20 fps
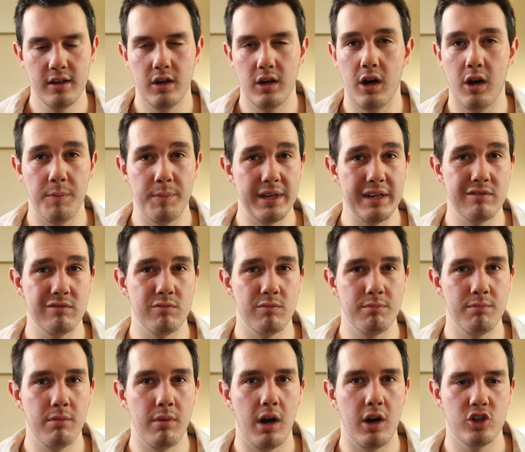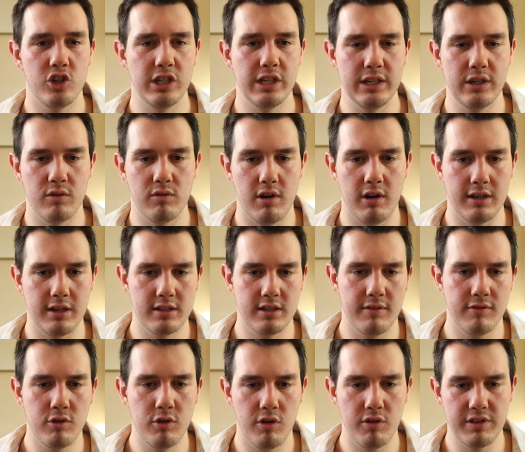I'll be marginally alright, because
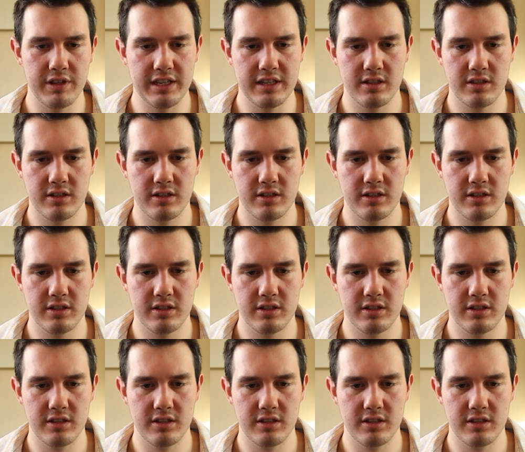I've got these